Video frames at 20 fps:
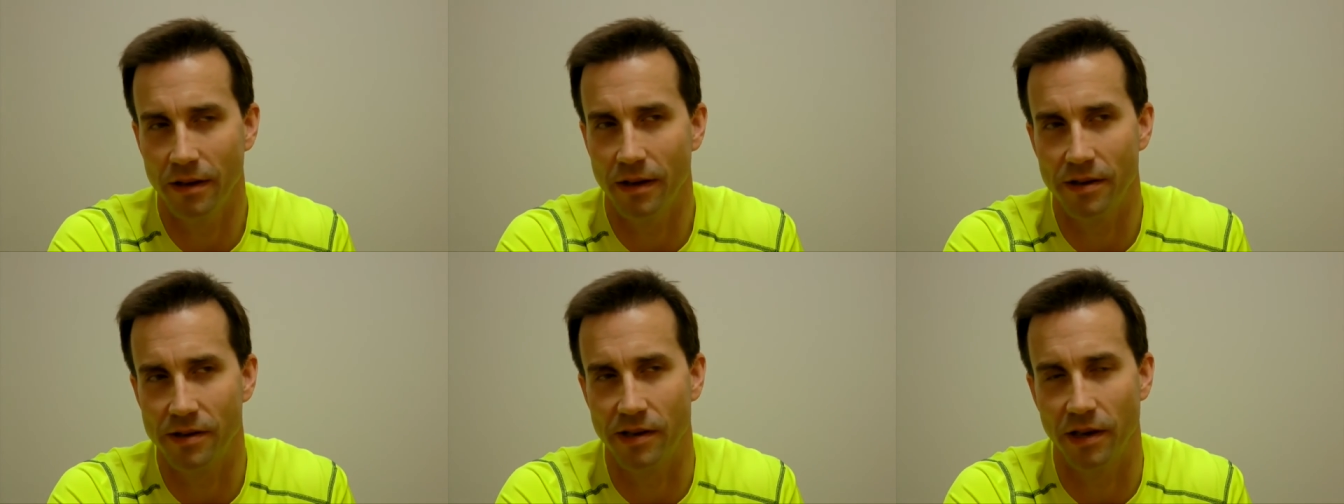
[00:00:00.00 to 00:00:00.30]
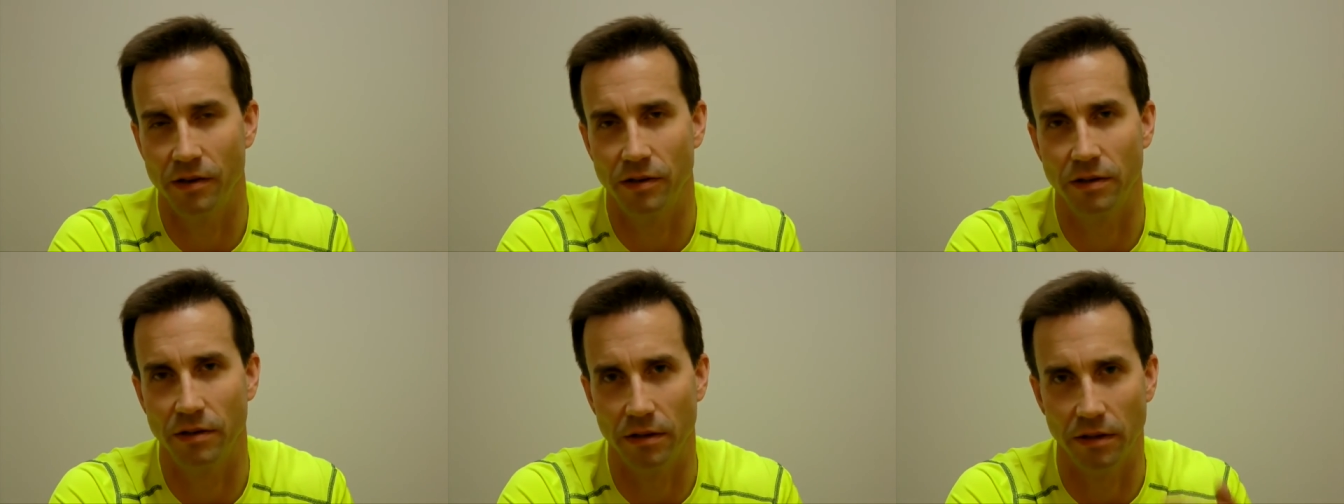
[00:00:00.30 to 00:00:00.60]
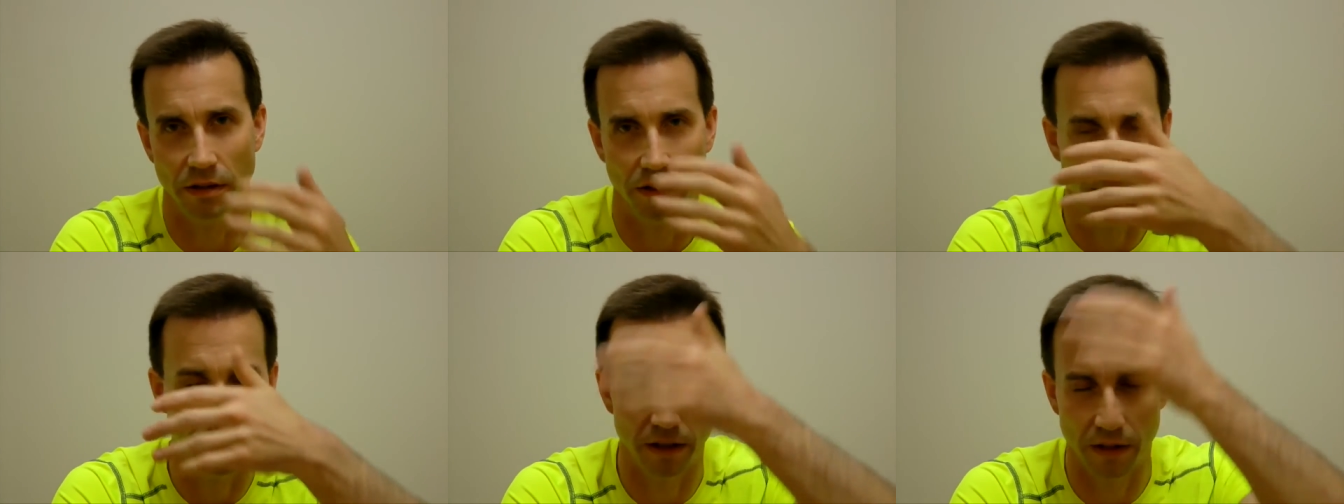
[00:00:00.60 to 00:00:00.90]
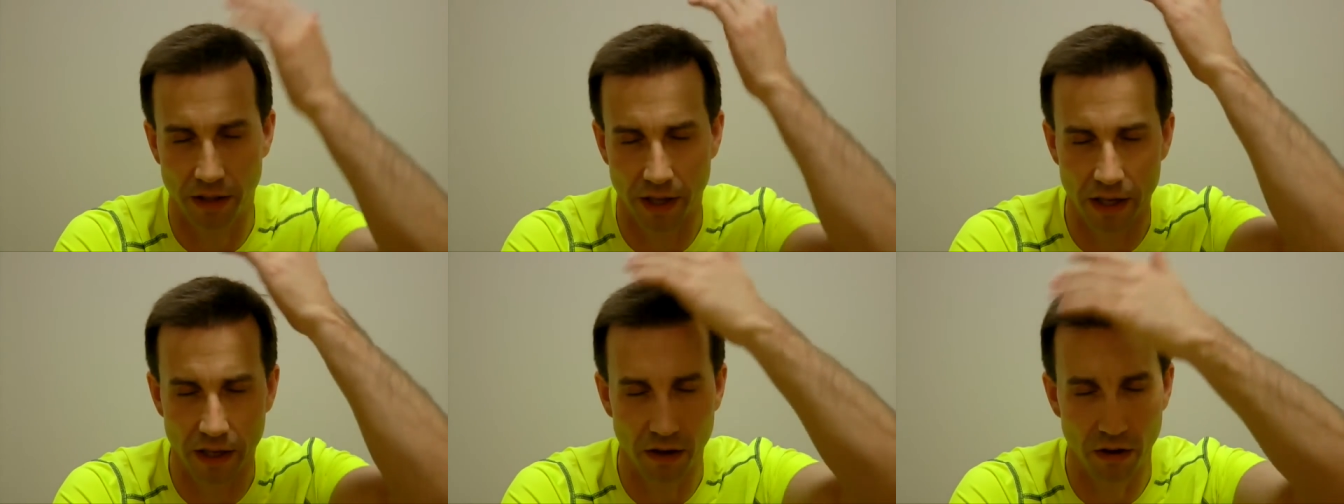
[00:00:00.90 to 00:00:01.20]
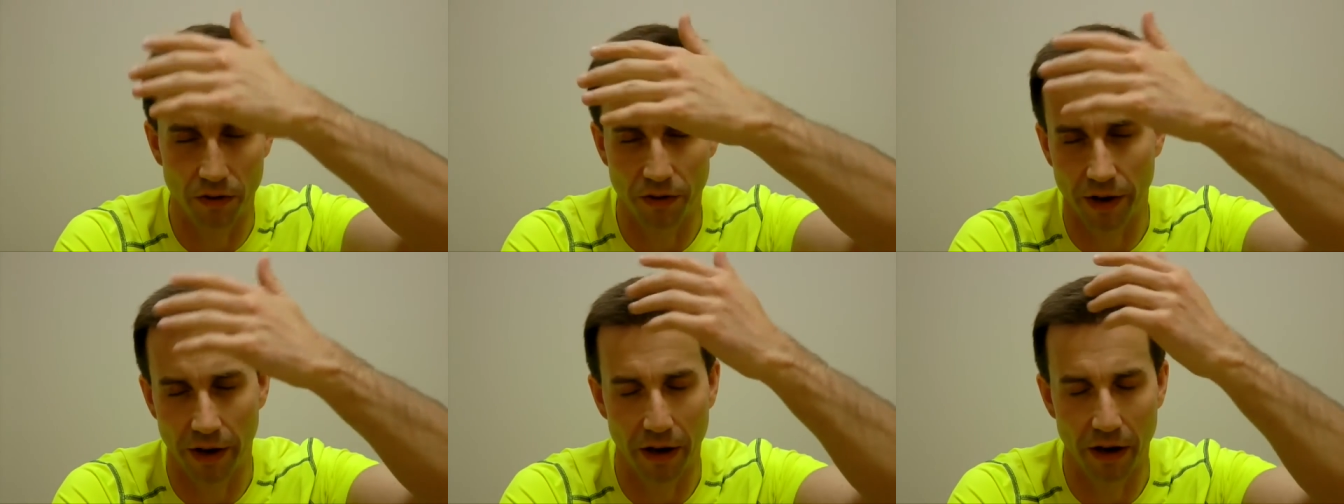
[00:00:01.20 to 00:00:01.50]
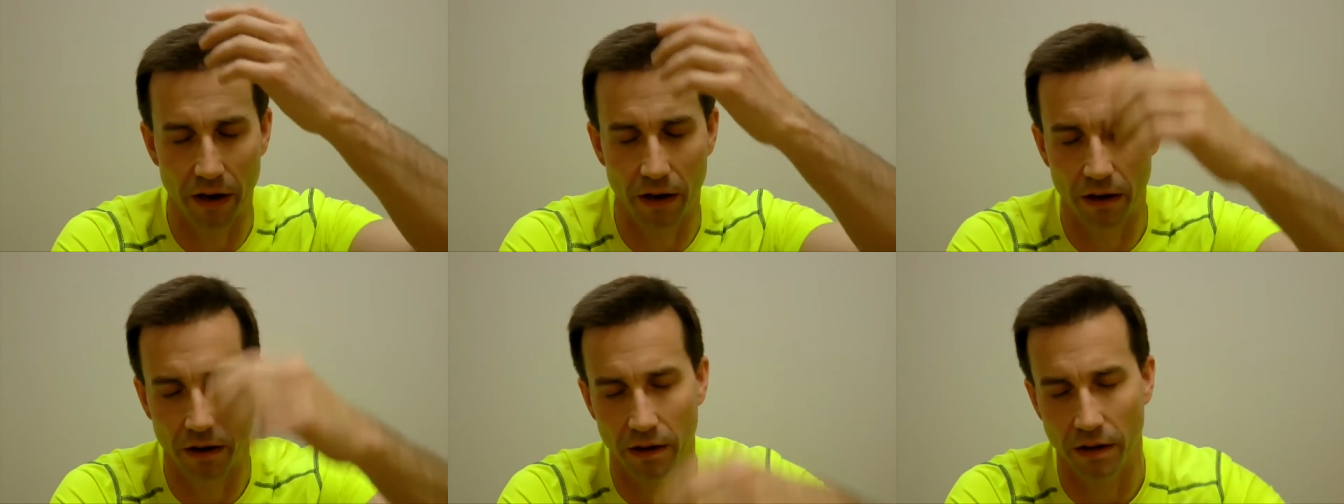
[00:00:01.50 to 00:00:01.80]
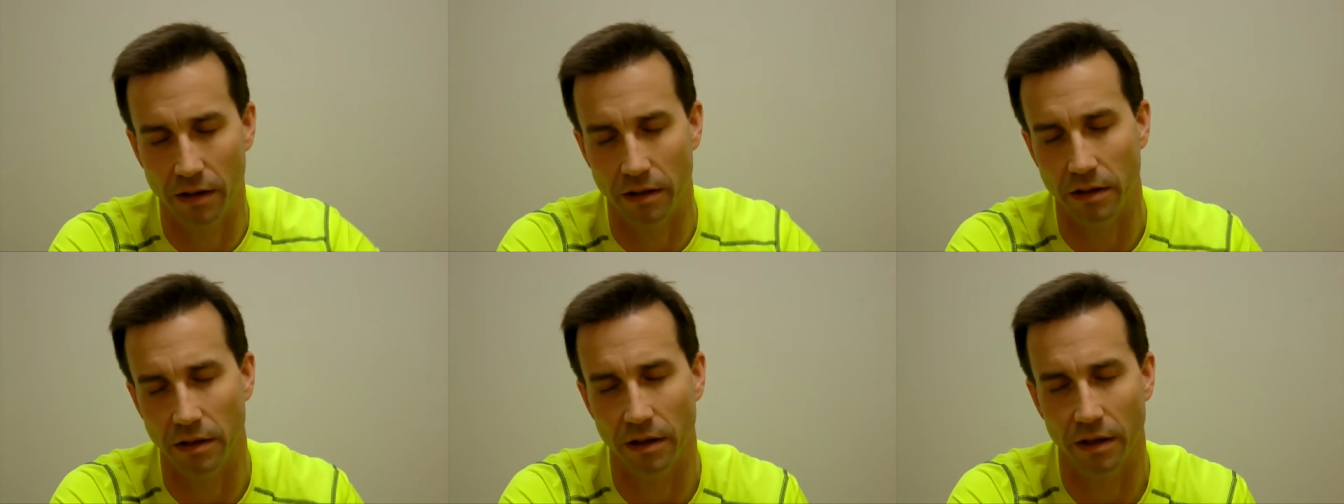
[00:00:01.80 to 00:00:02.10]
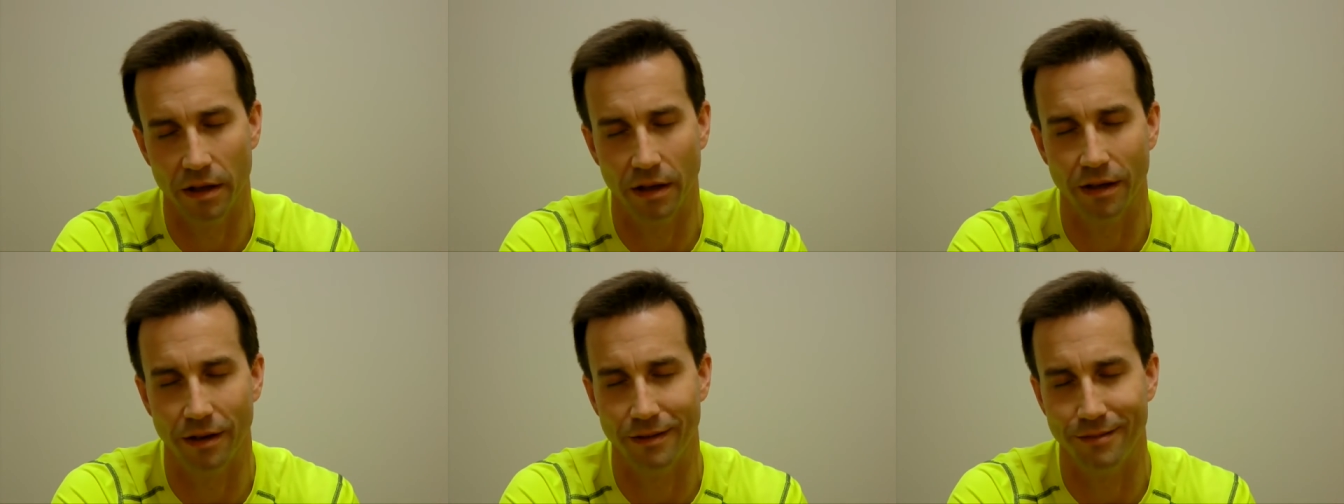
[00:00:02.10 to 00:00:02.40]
Essentially, and then getting all the hair and